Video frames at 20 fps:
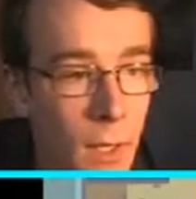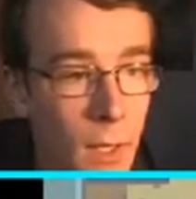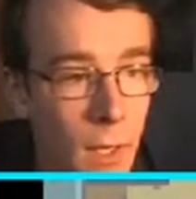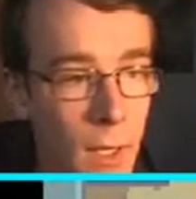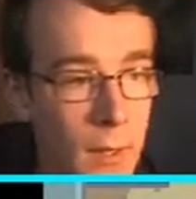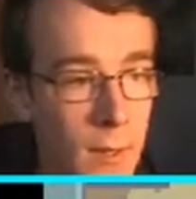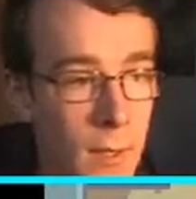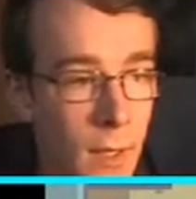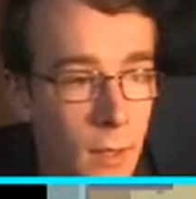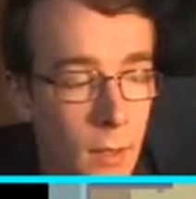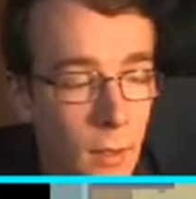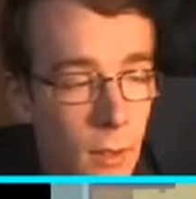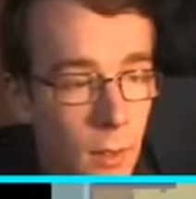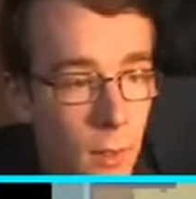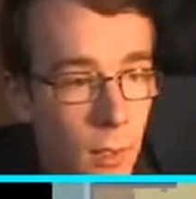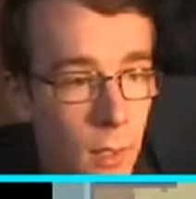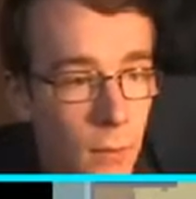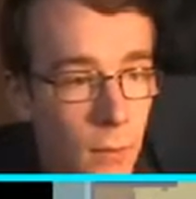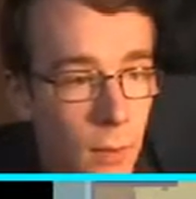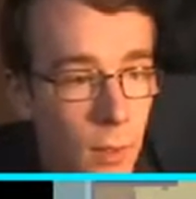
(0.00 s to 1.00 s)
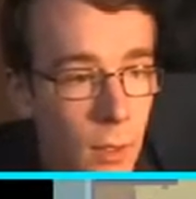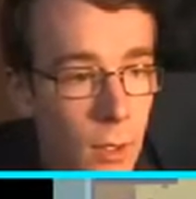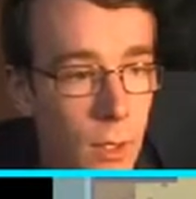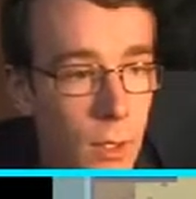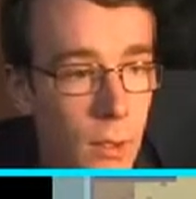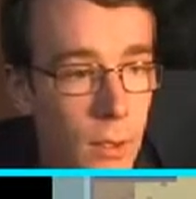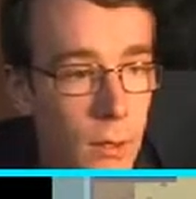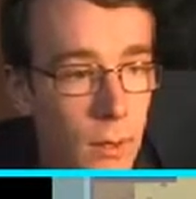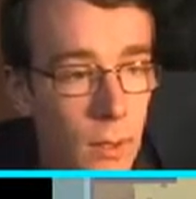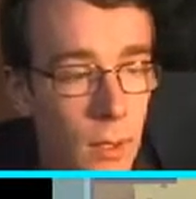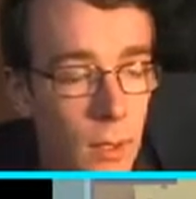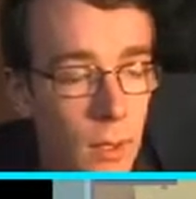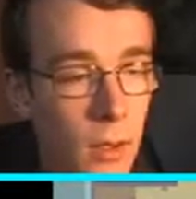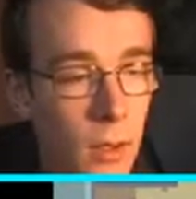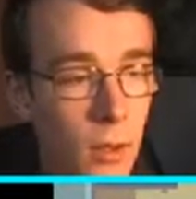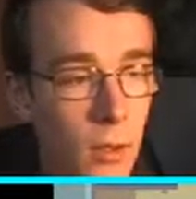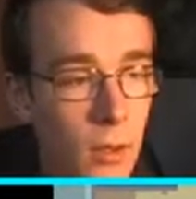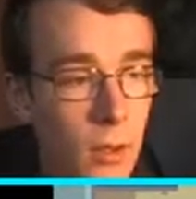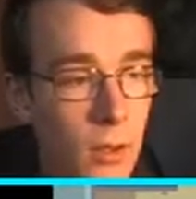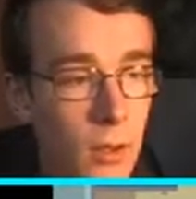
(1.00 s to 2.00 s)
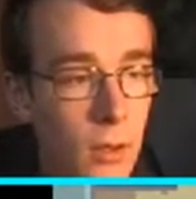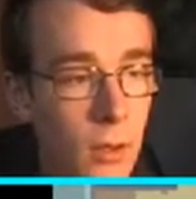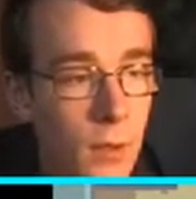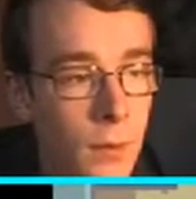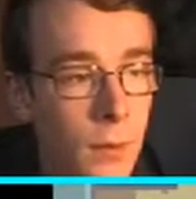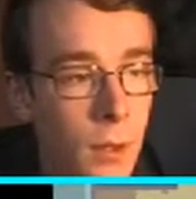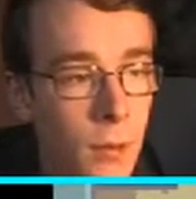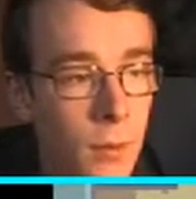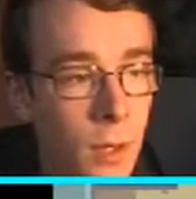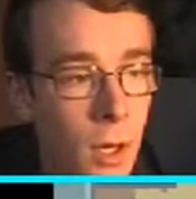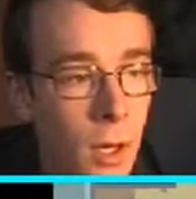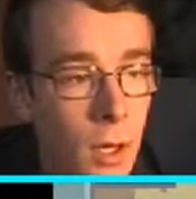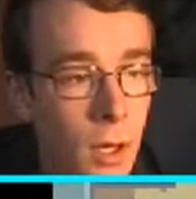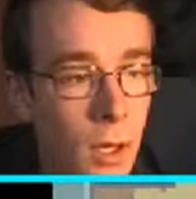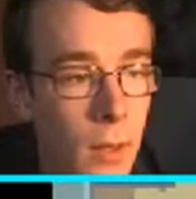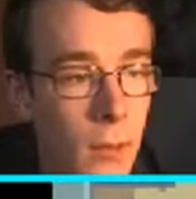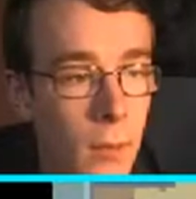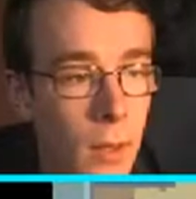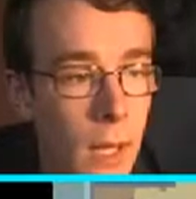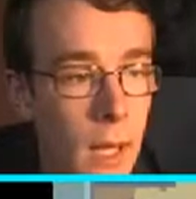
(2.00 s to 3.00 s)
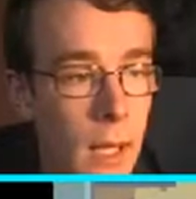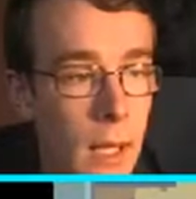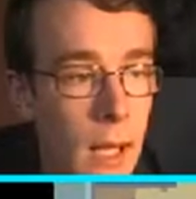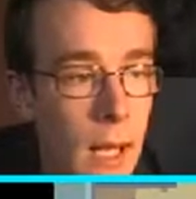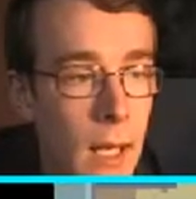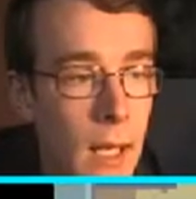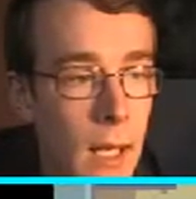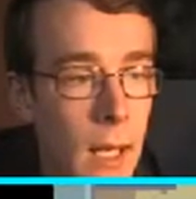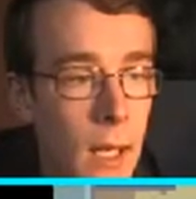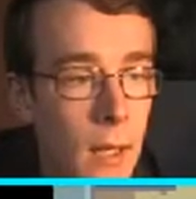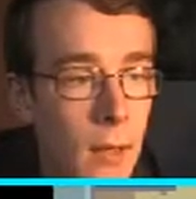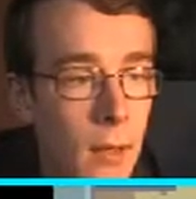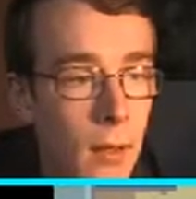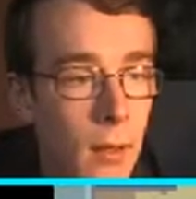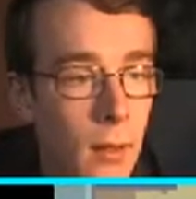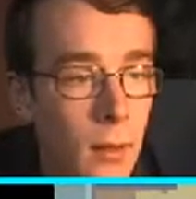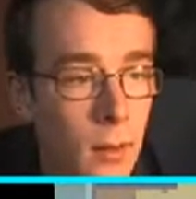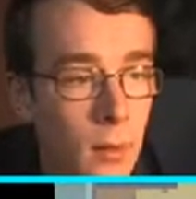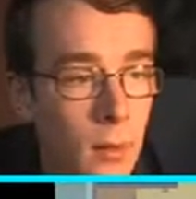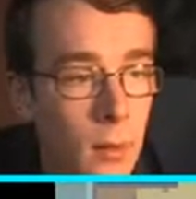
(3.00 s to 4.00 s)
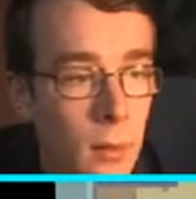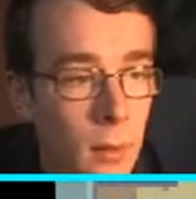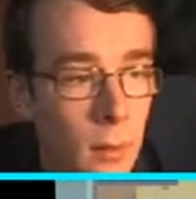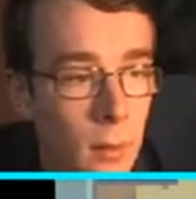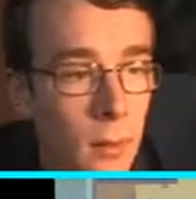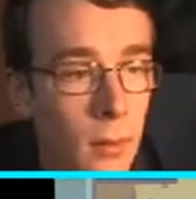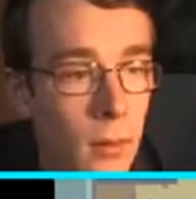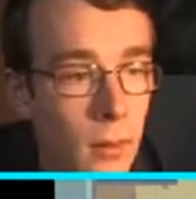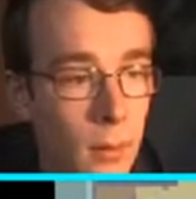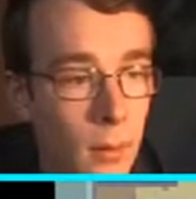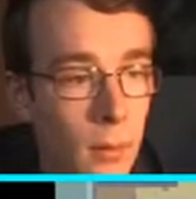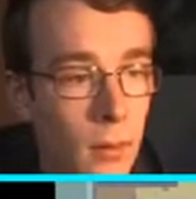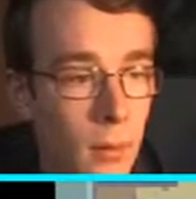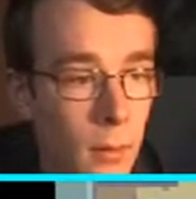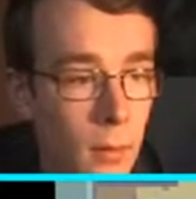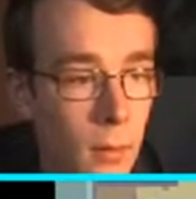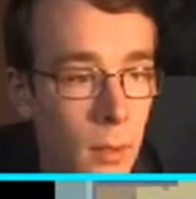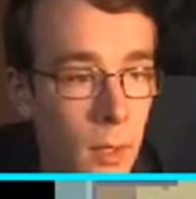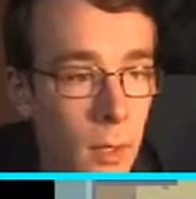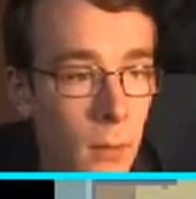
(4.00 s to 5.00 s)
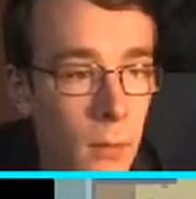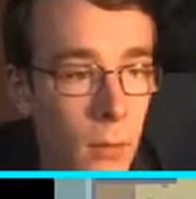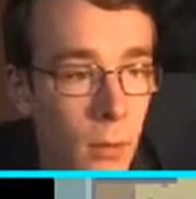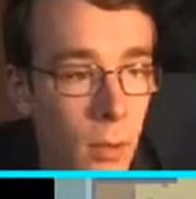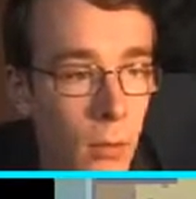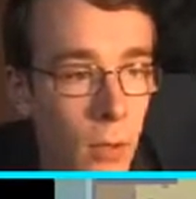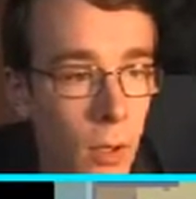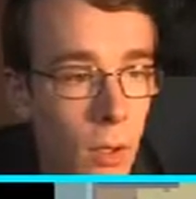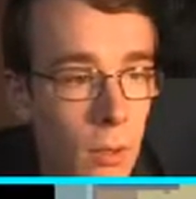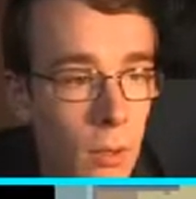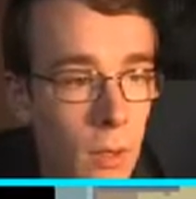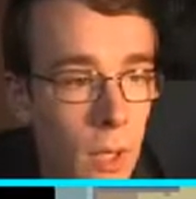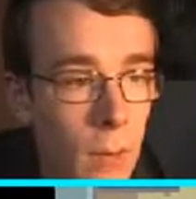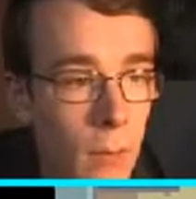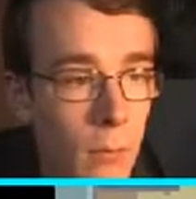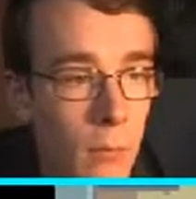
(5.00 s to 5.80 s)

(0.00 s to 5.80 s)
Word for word: yes, I know, I've already seen all this stuff, stop talking, yada yada yada. Yep, they're all rock type.